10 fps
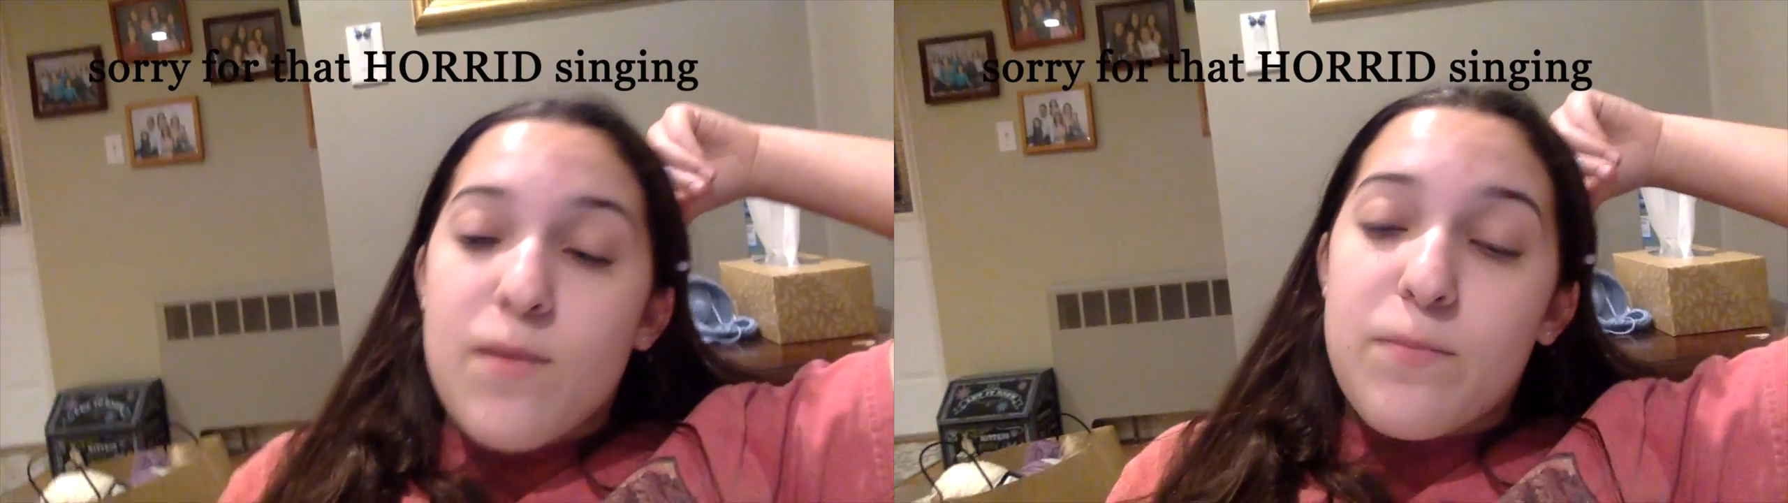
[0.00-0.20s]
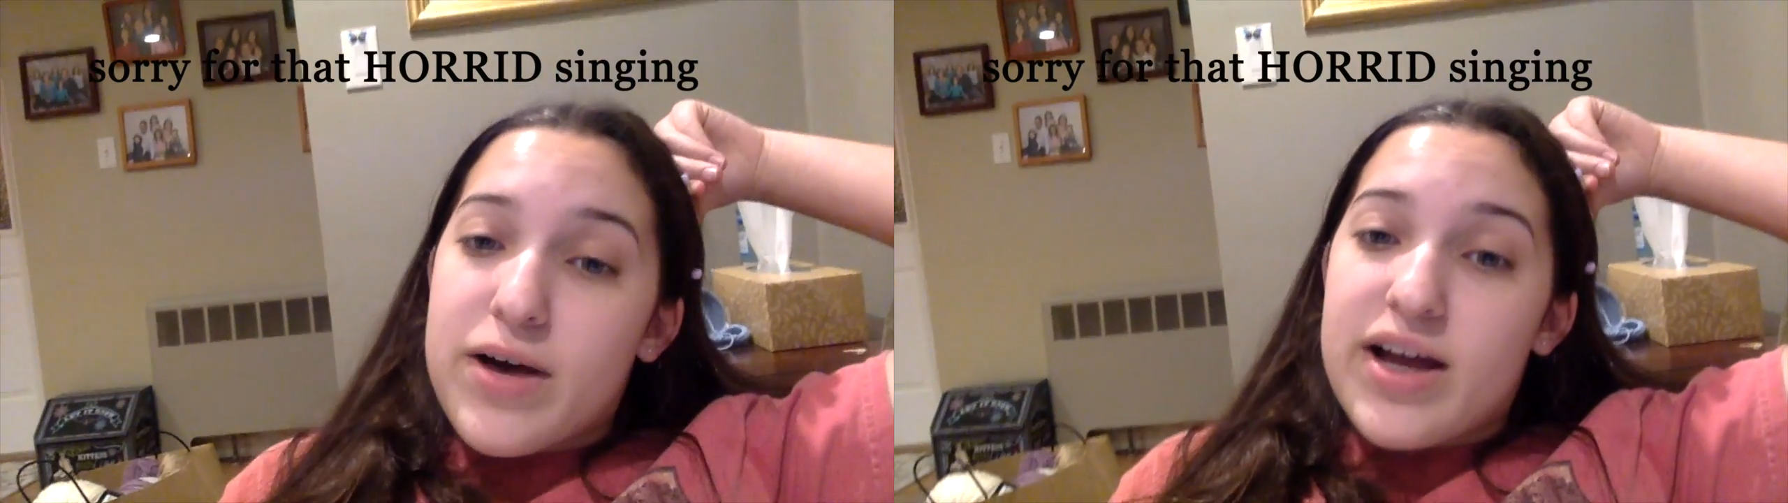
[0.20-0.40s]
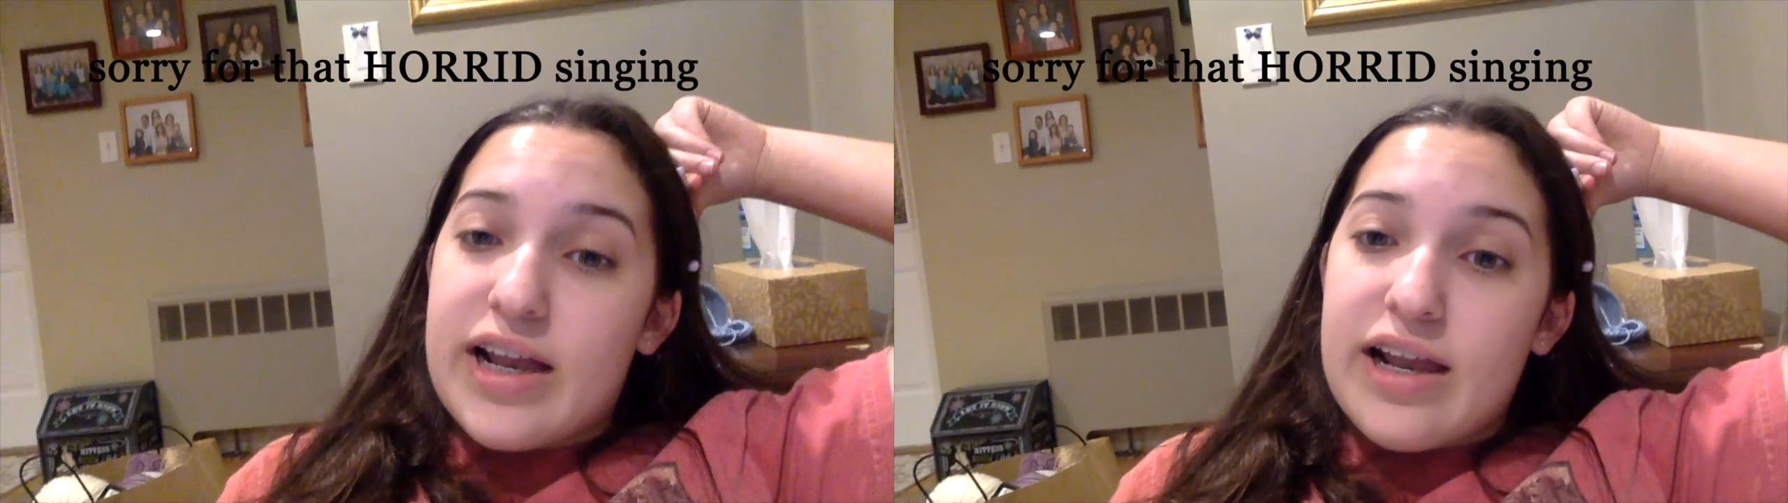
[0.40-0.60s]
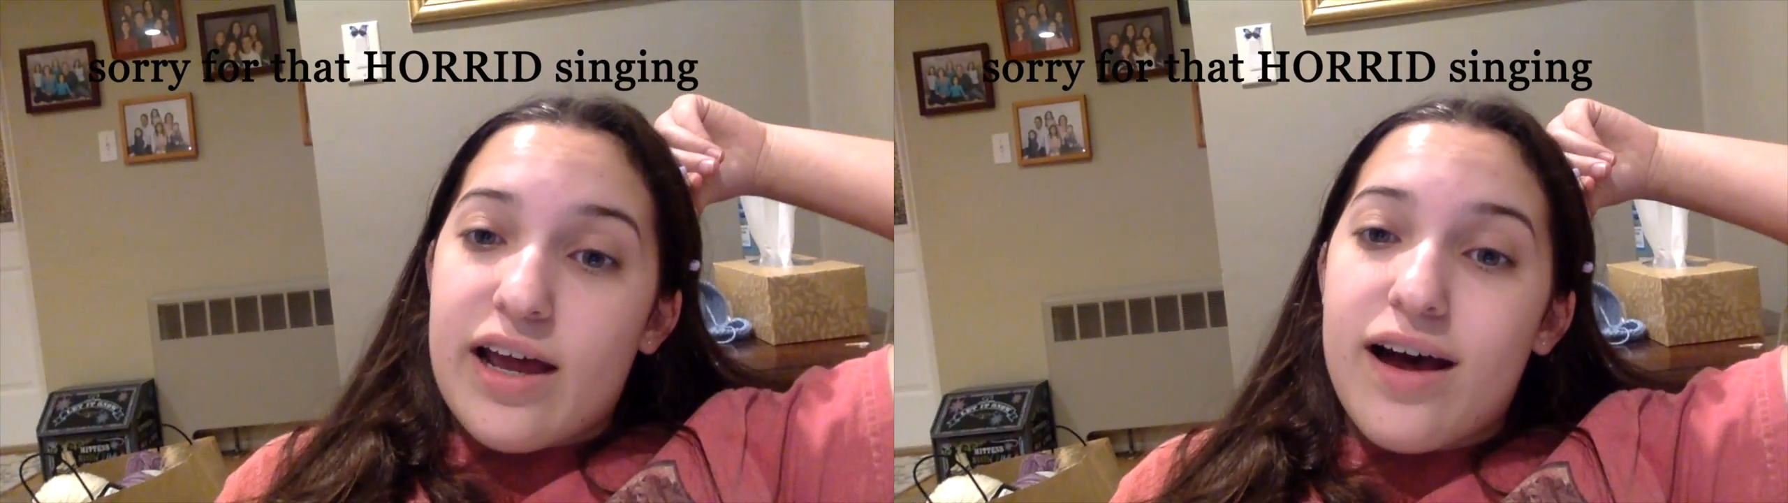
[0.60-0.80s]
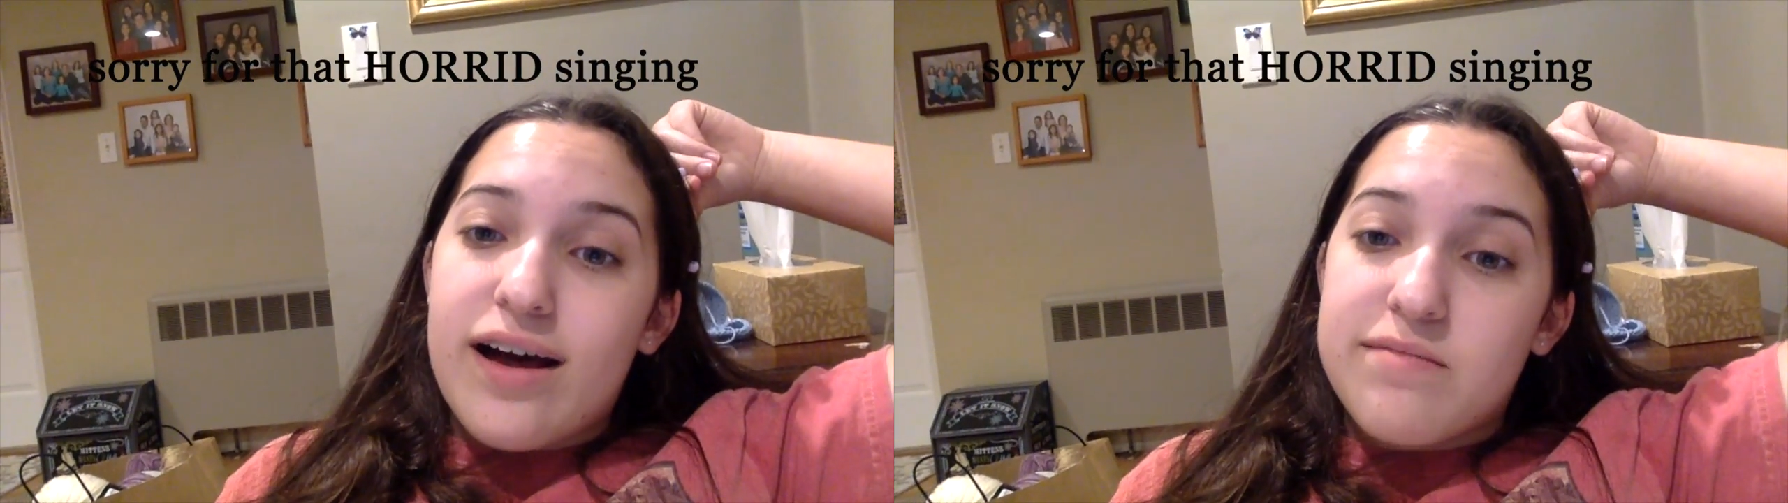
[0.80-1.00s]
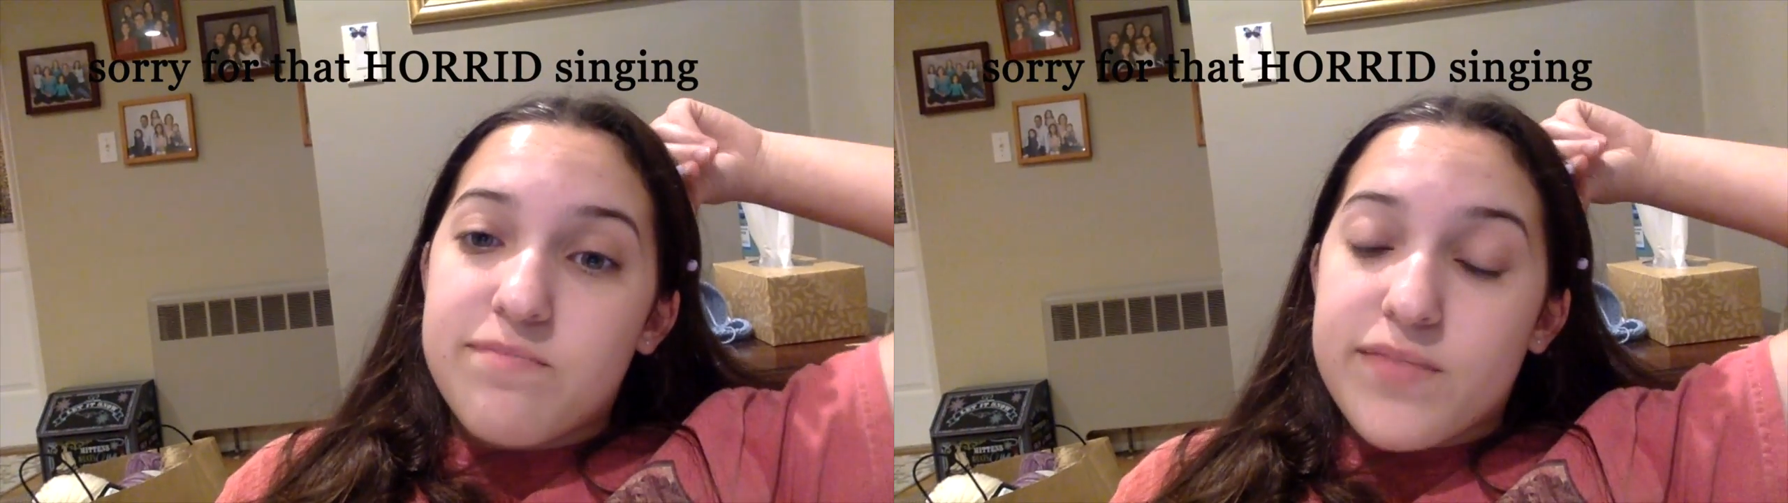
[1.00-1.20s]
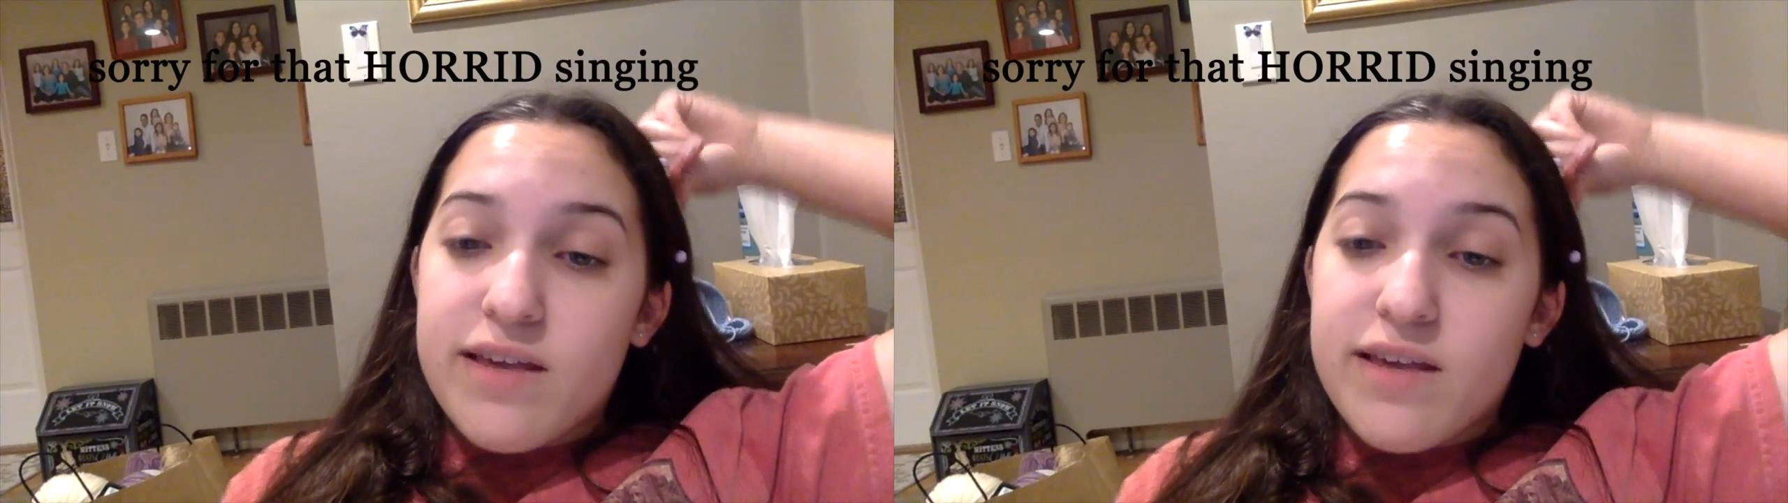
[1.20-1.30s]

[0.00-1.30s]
but um,